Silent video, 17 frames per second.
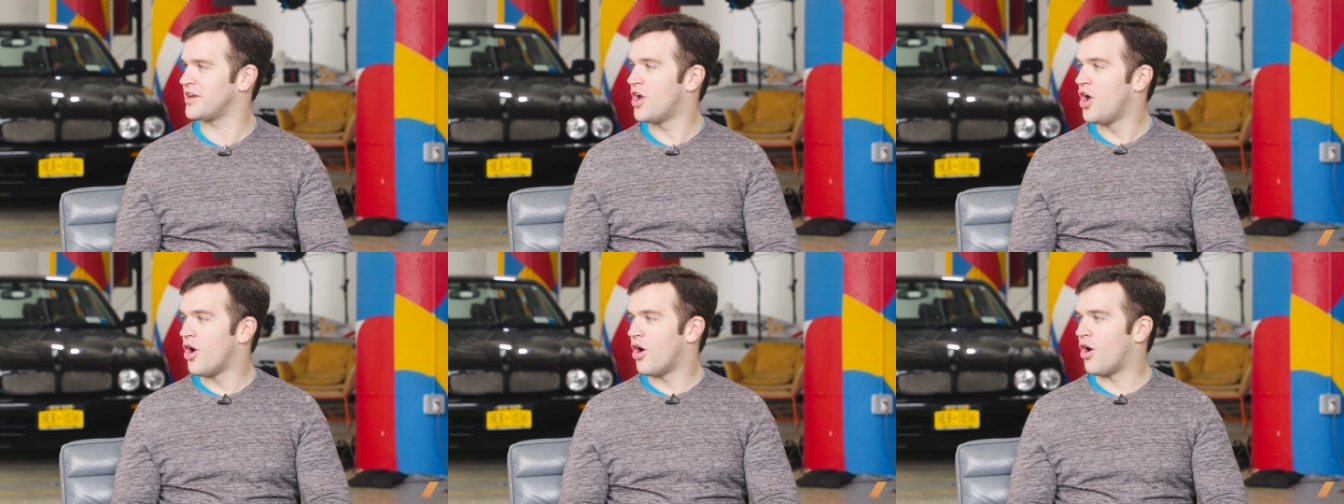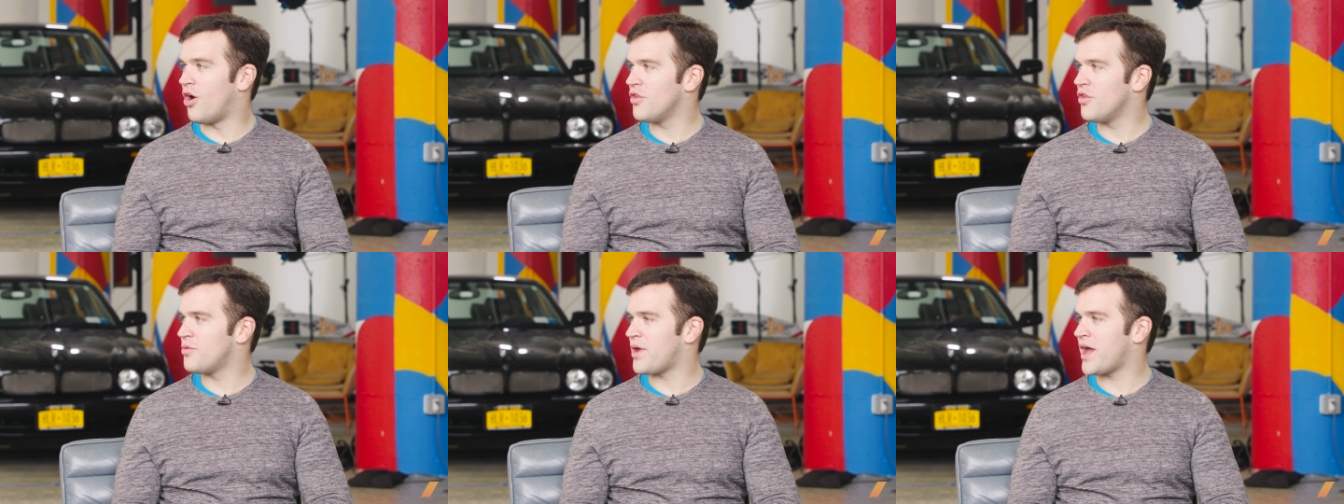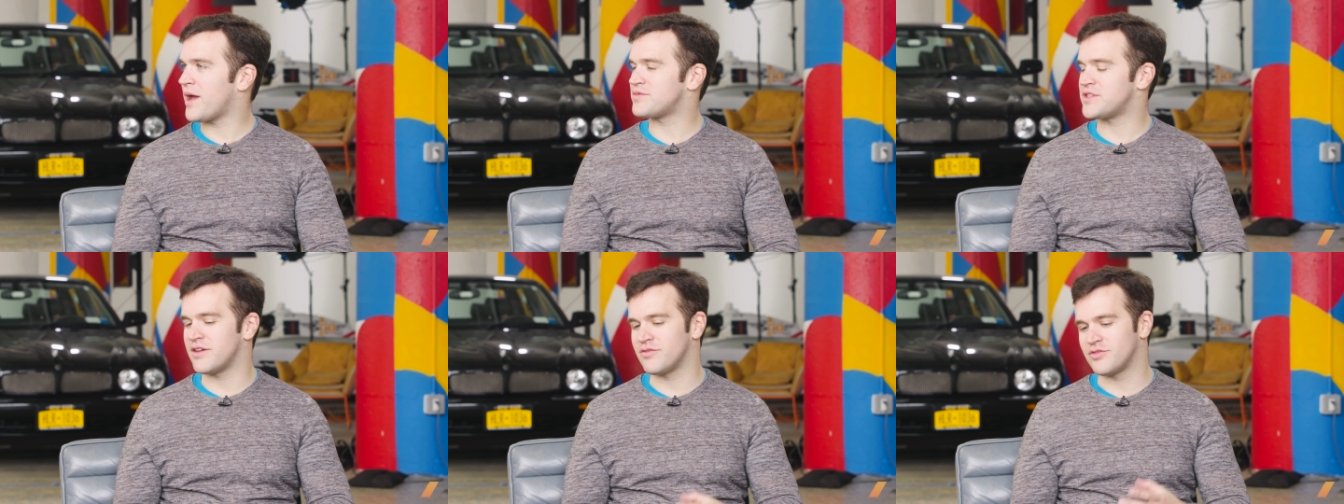And oh, all the
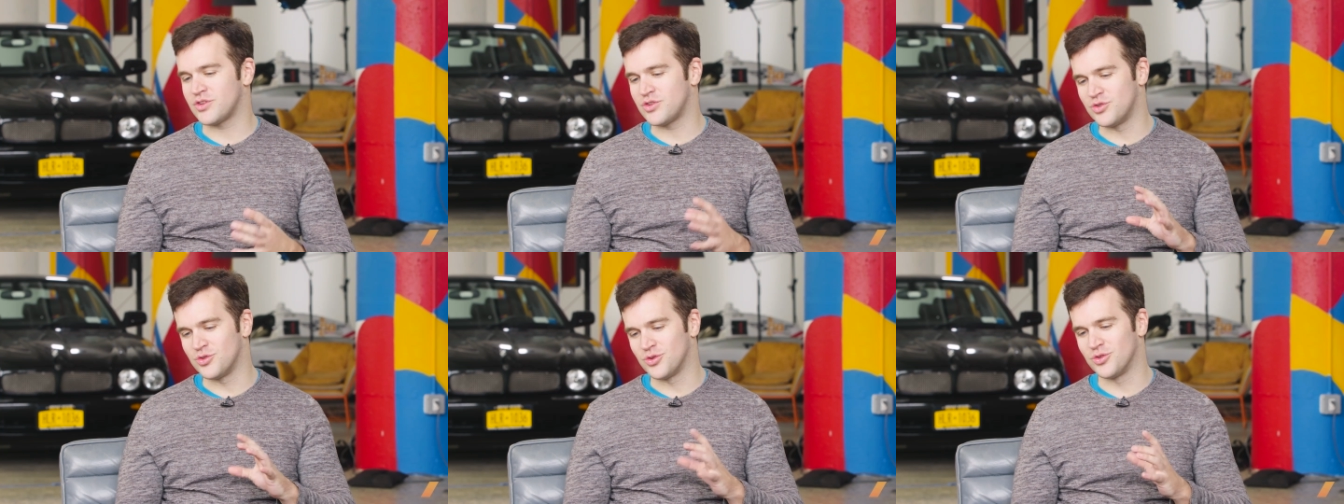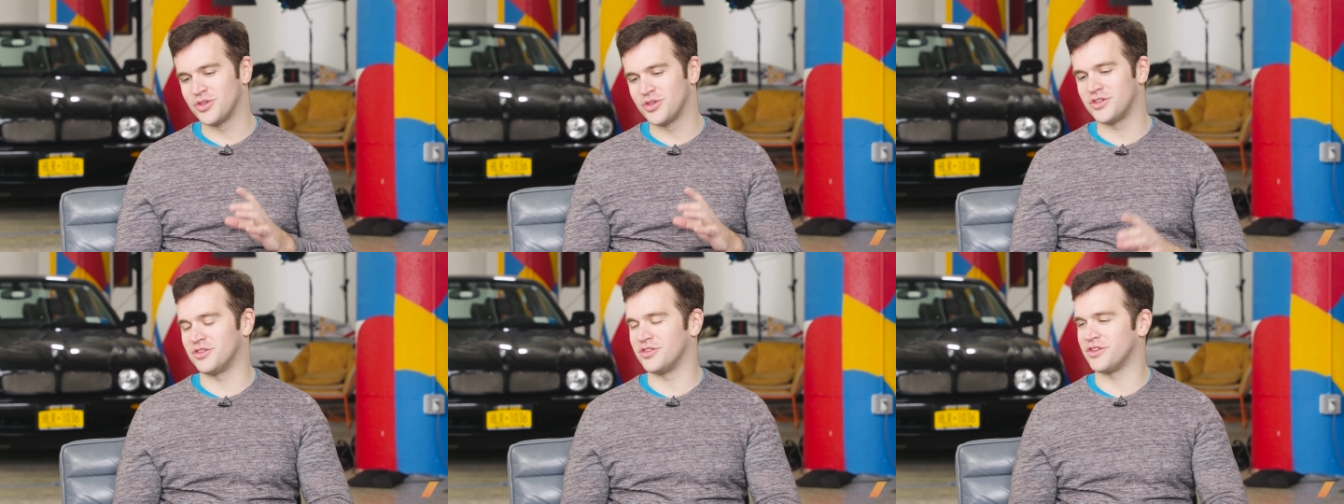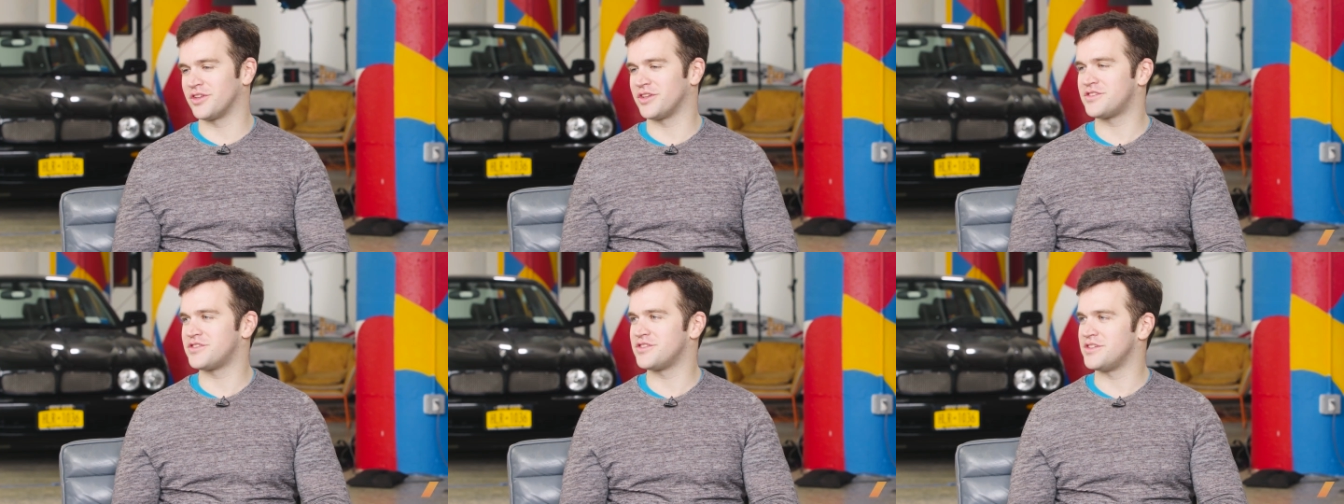maps love have it. cool little
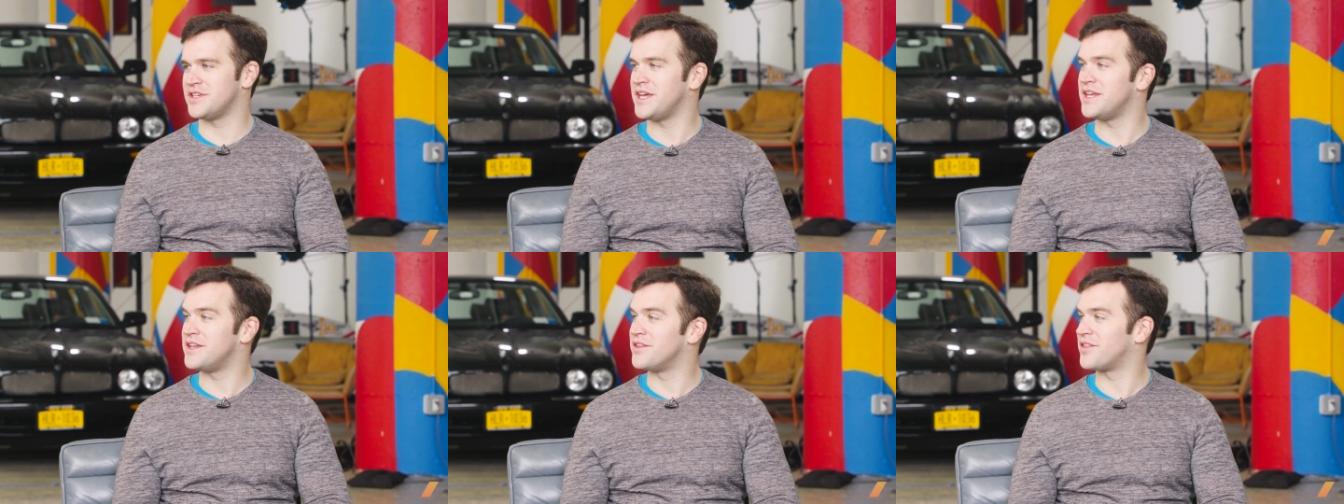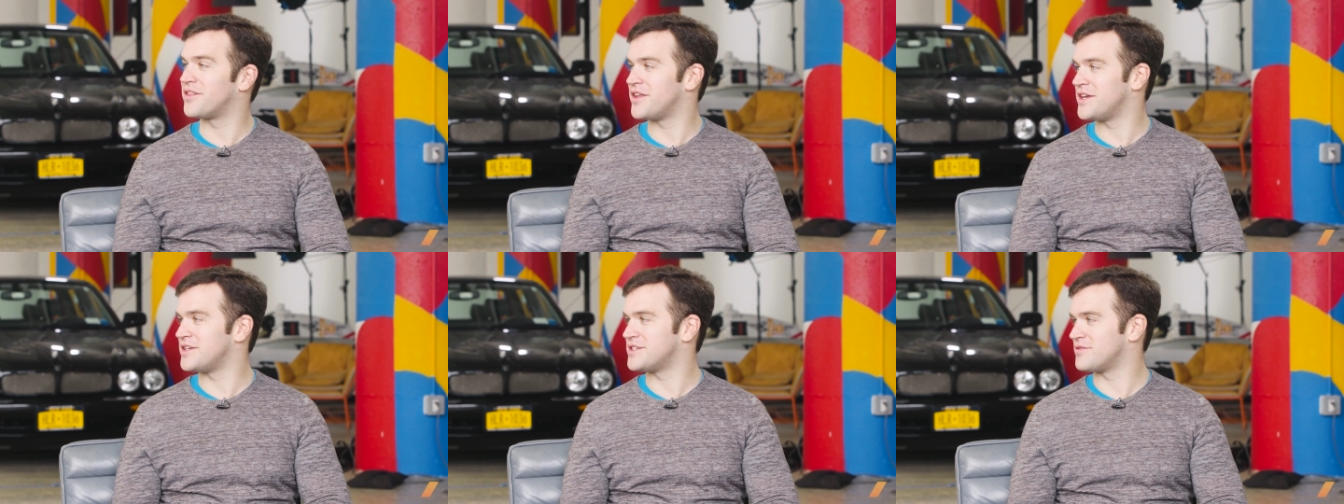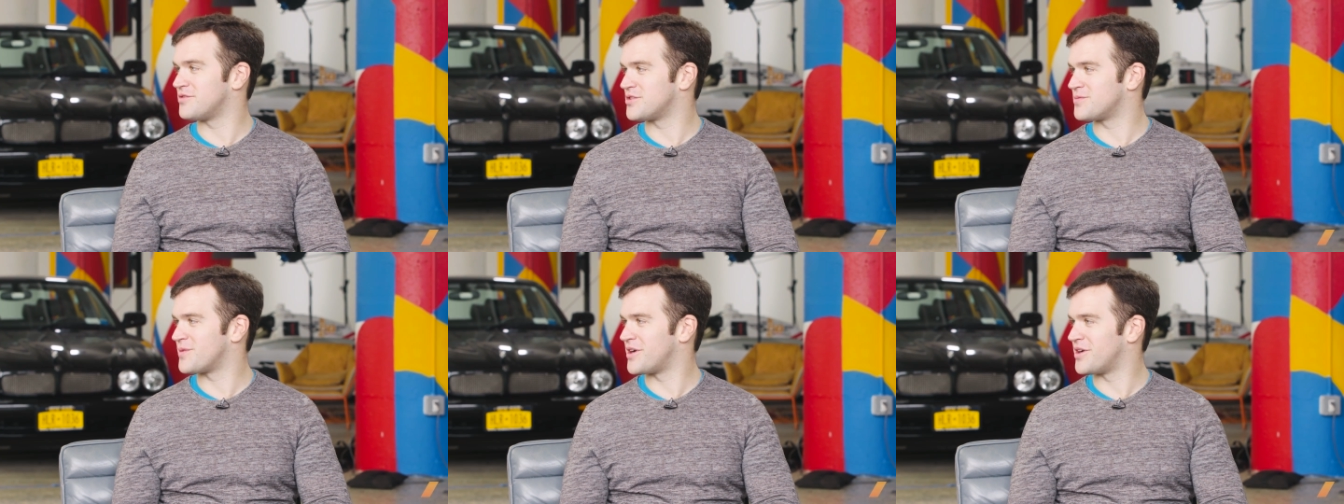hidden things if
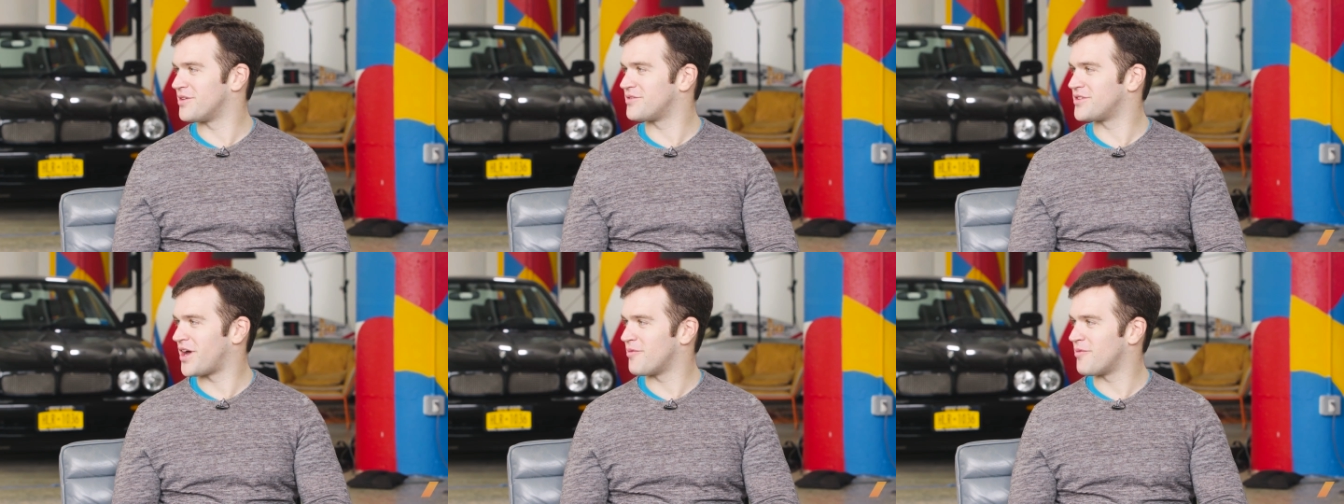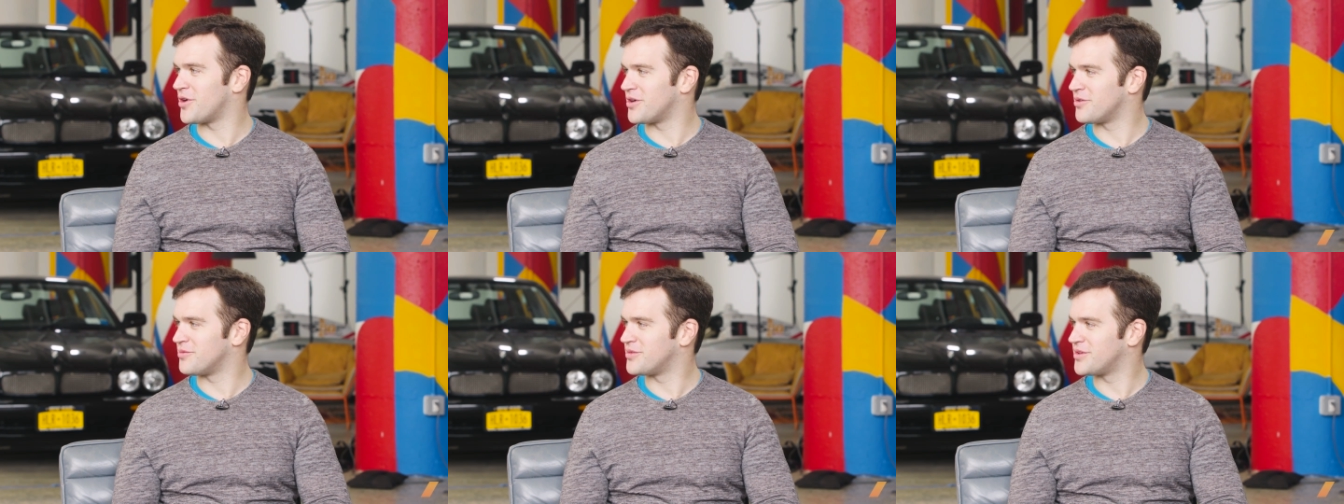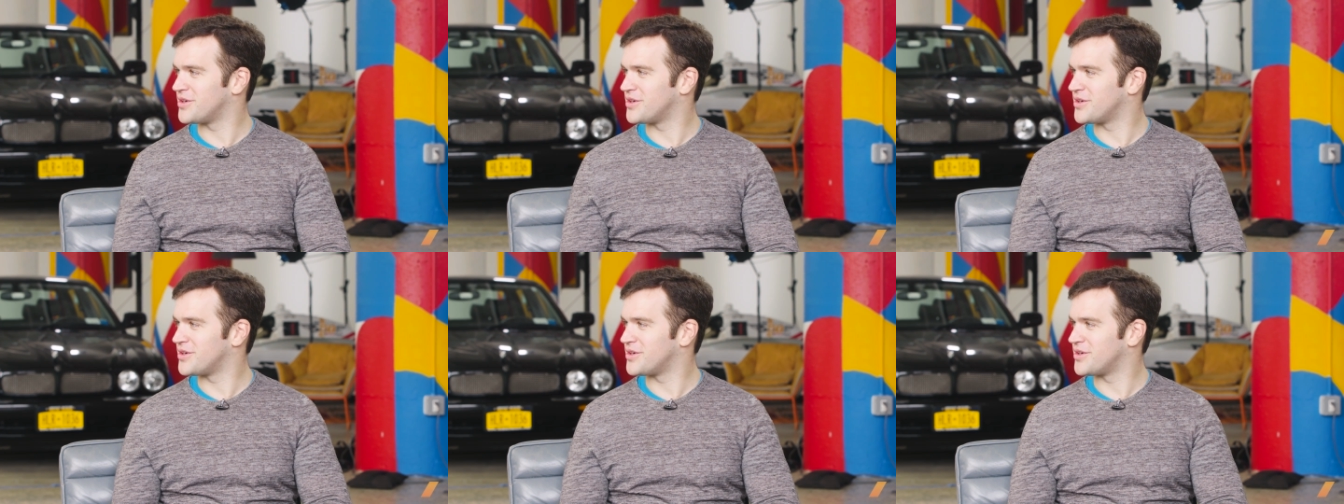you spend enough time on them.